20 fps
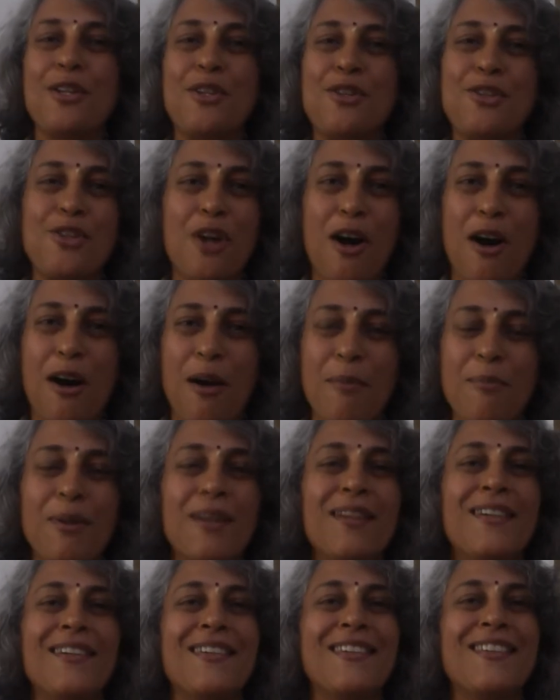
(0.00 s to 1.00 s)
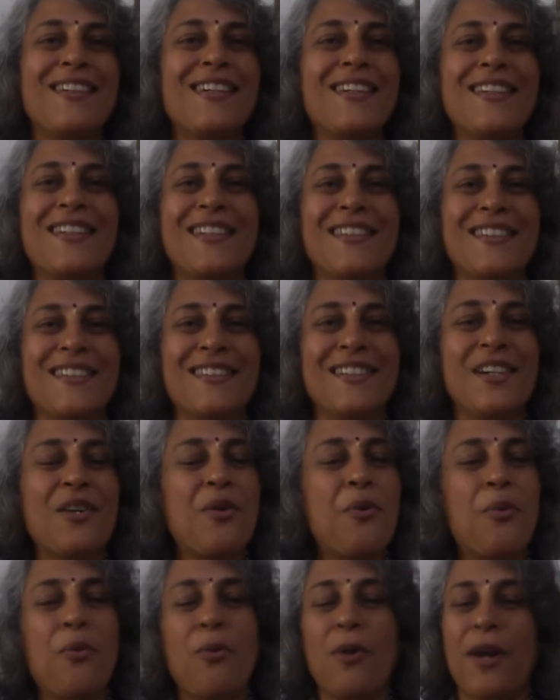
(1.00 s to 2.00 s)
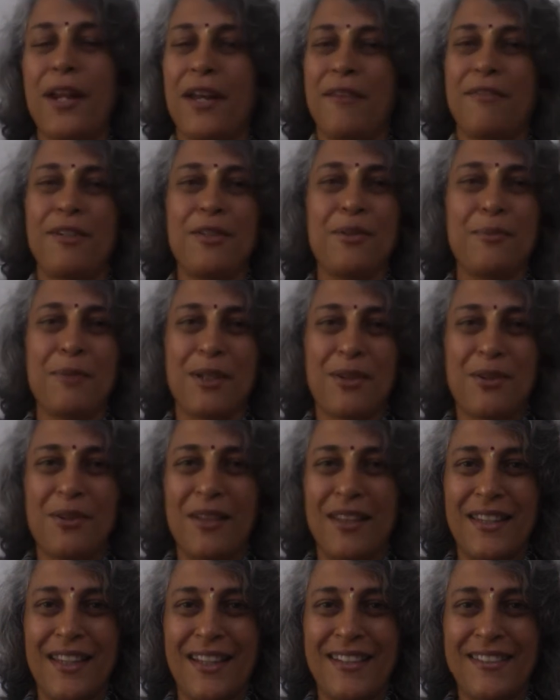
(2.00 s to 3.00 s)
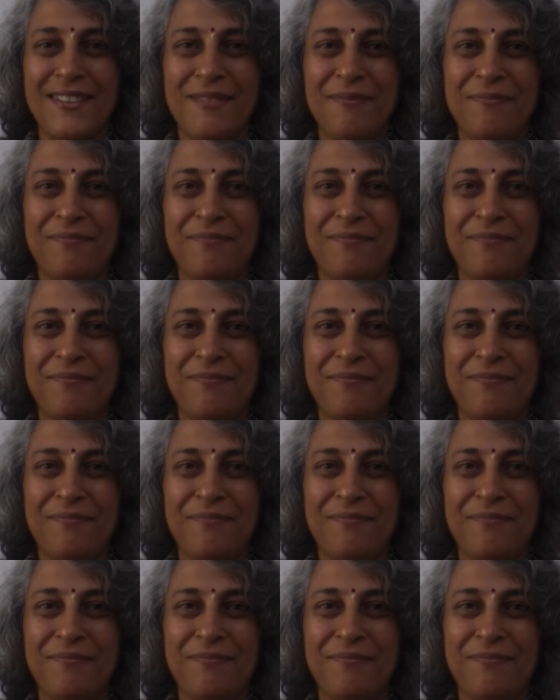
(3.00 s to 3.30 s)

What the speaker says: job, career, whatever you may call that.